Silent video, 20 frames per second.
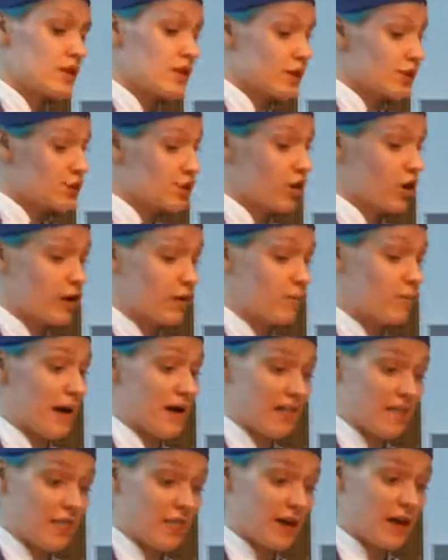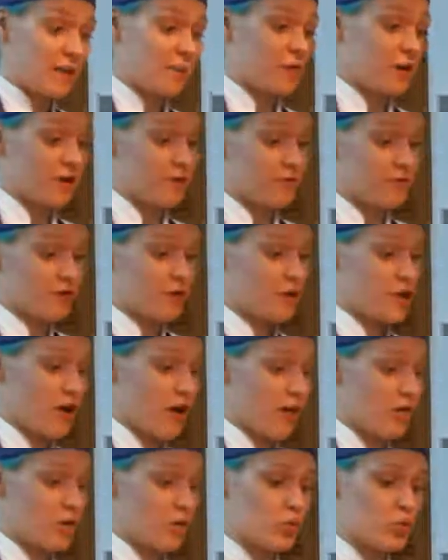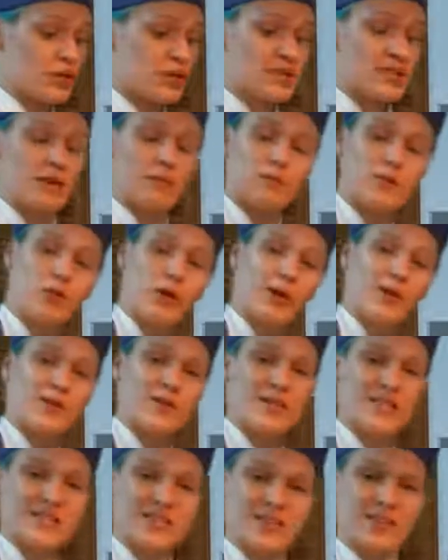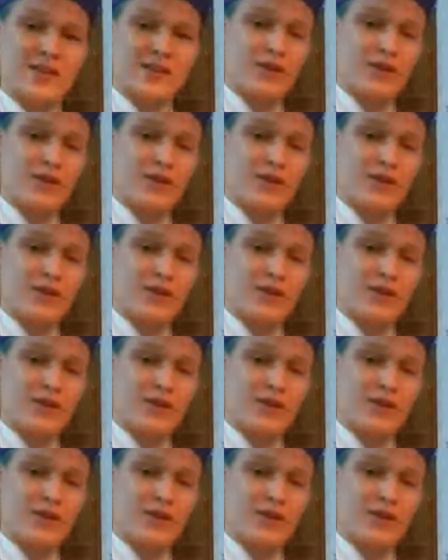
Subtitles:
It's not a bad thing, but if you're serving with someone who's